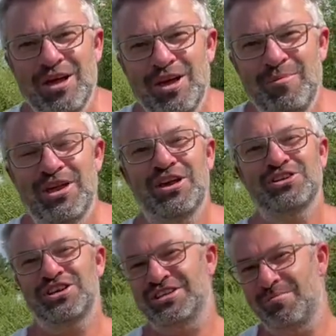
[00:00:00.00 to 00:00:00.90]
will be
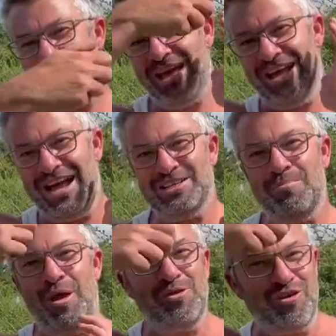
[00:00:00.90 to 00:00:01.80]
conscious about, I used to
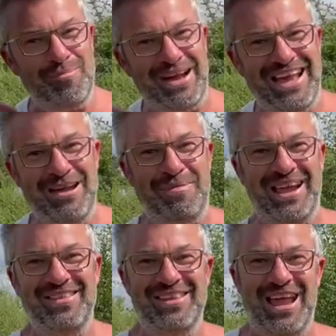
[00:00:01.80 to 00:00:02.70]
blow dry my hair
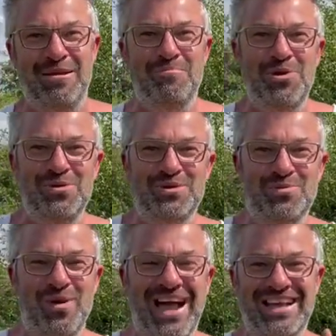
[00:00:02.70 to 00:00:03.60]
back in the day, mousse,
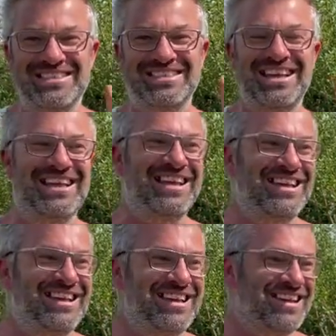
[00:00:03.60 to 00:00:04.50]
wax.
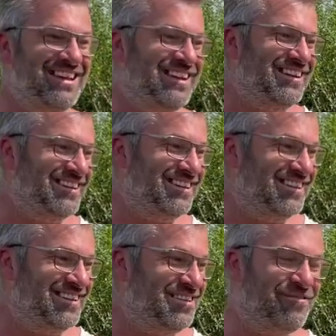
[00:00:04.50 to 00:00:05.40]

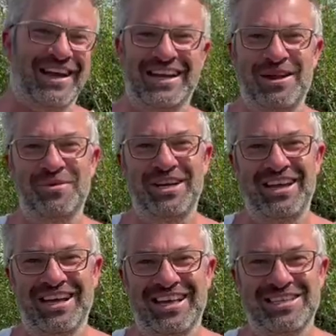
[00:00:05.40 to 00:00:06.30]
It's funny, innit, when you're
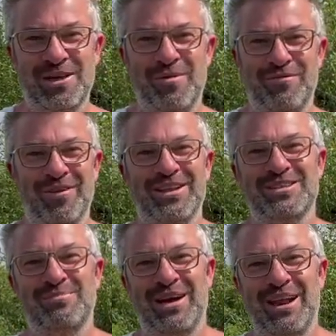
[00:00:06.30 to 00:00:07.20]
young, get so
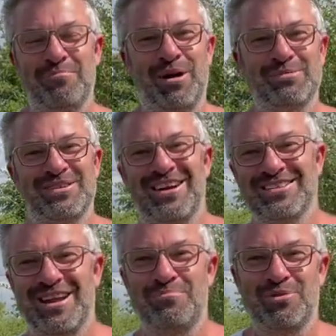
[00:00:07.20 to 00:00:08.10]
influenced by like pop
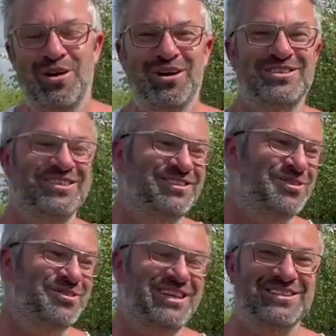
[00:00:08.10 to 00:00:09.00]
stars like Bros and
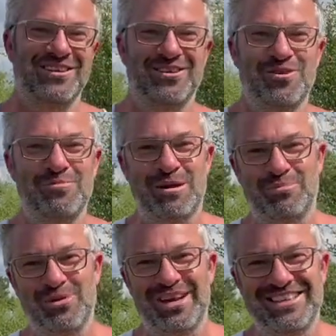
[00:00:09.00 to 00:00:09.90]
all this lot, and all my
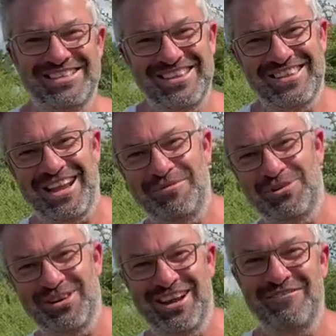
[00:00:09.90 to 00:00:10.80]
boys in the
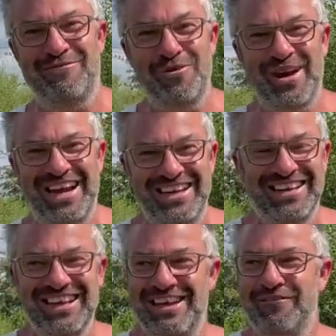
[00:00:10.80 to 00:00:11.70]
neighbourhood, like 14,
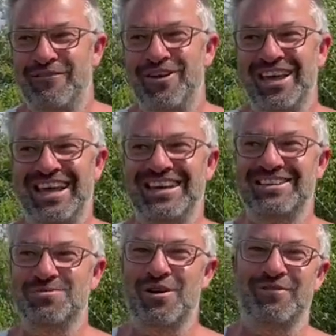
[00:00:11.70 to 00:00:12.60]
13,
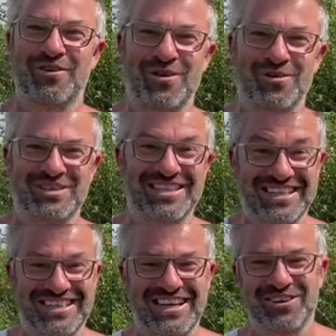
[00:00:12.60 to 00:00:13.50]
12-year-old,
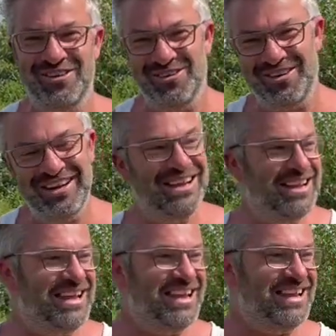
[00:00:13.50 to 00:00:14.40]
16-year-old.
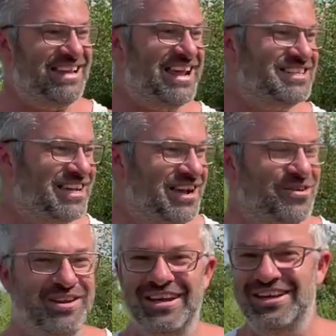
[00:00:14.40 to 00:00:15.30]
Now as you get
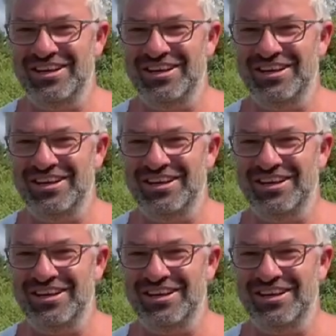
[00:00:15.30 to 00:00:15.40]
older, you